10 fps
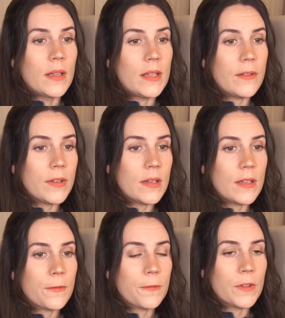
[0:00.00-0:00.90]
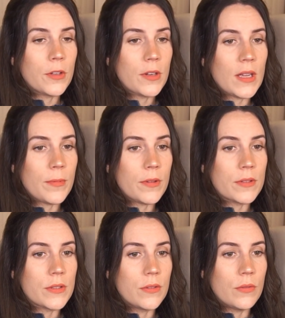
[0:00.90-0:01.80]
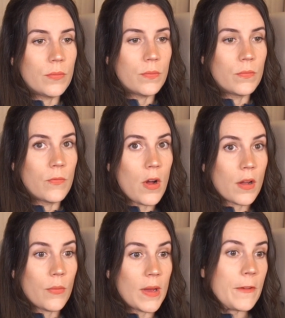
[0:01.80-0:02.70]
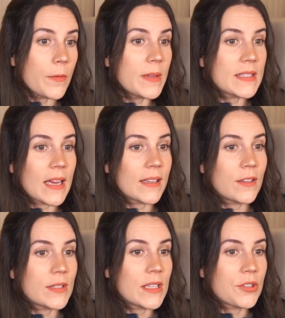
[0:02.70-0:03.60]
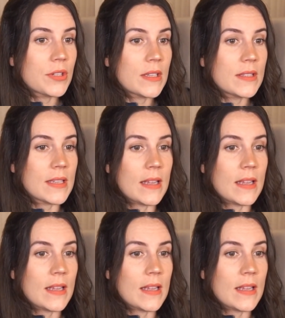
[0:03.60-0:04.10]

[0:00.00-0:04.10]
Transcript: even if you're able to walk away from these accusations,